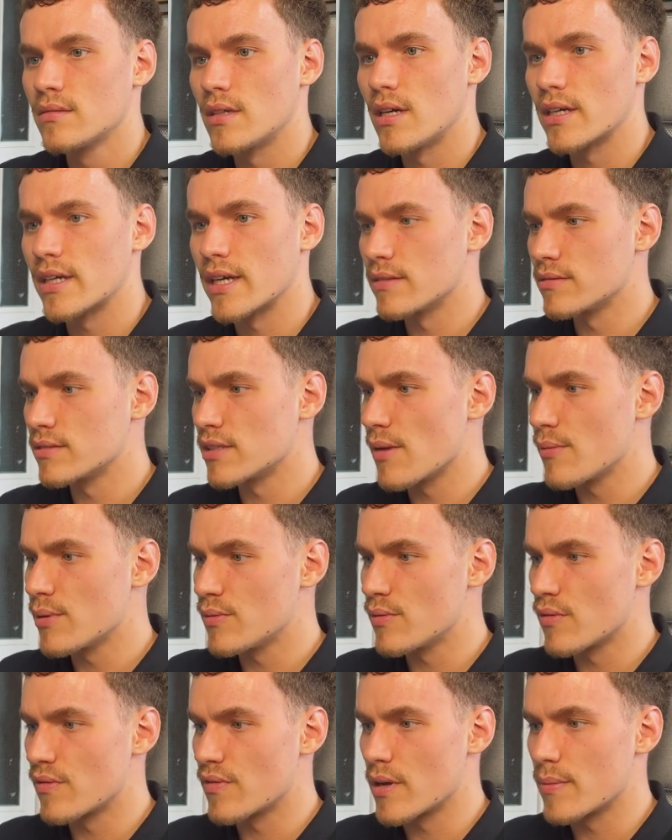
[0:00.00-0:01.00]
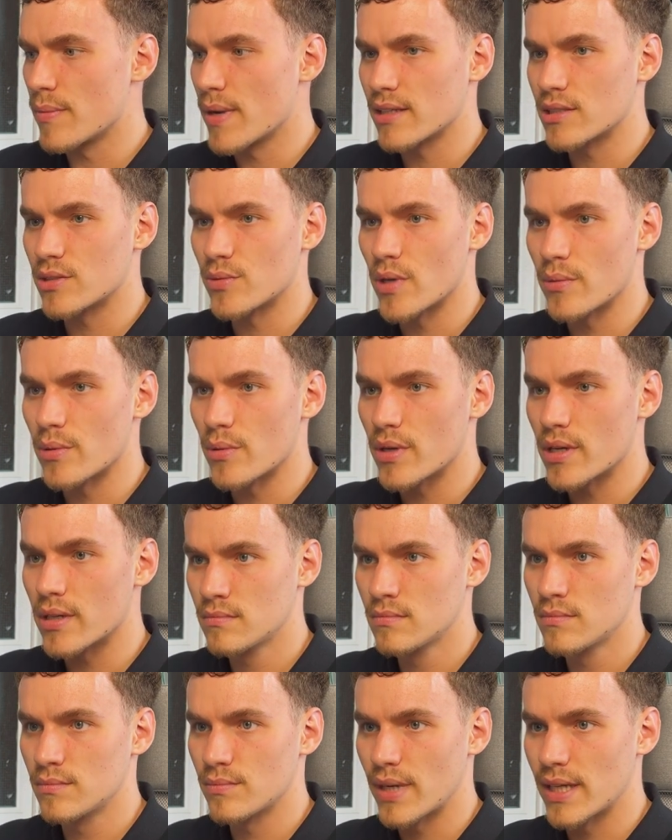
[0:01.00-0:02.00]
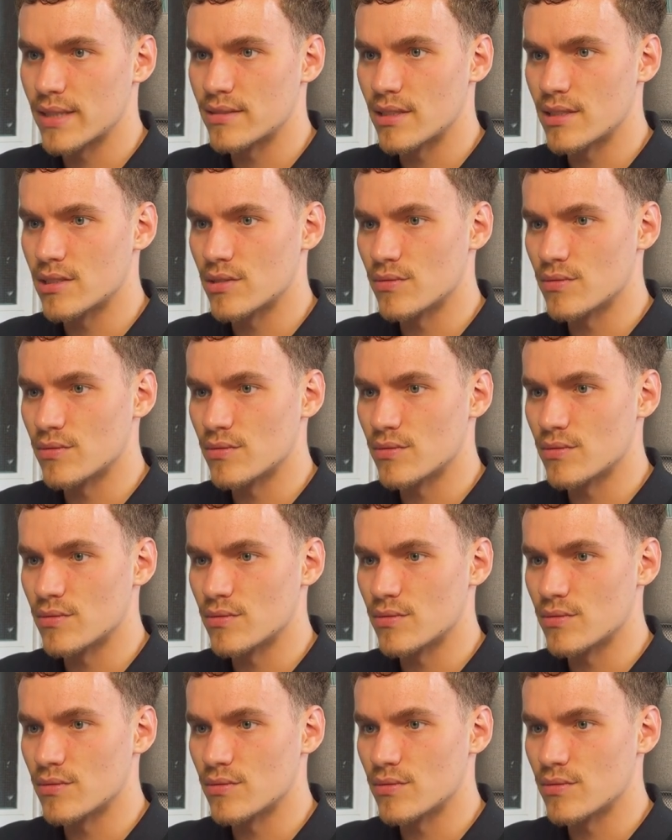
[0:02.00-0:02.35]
Okay, so let me revert back to where we were, back to this